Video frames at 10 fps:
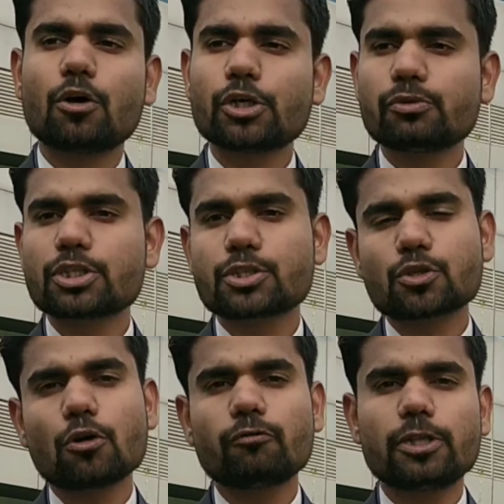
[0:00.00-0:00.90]
or your
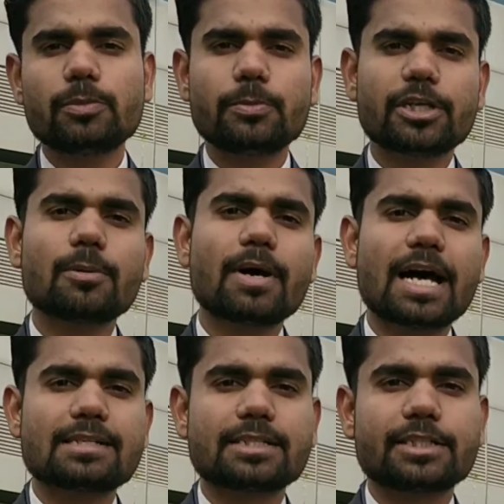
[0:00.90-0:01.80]
stock will be become
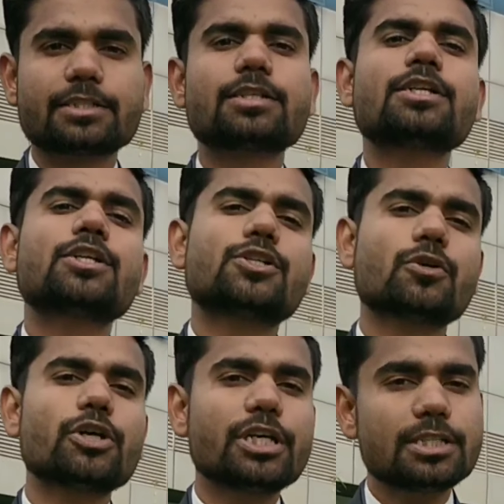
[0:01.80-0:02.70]
as it is.
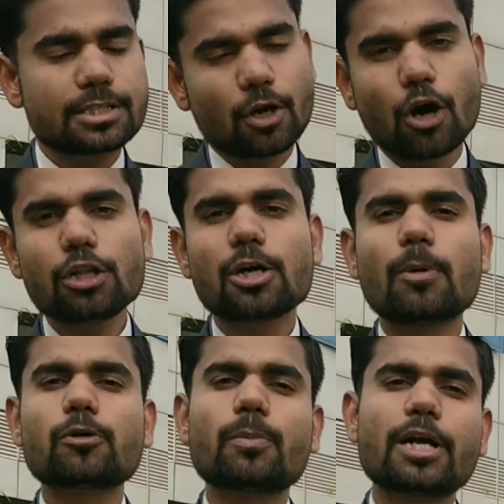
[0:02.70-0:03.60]
So it's all
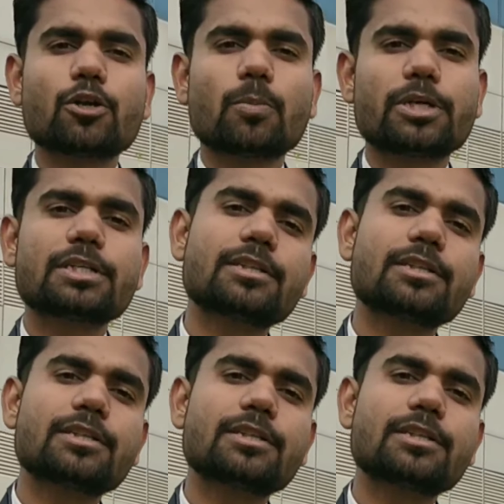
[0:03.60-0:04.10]
about my topic.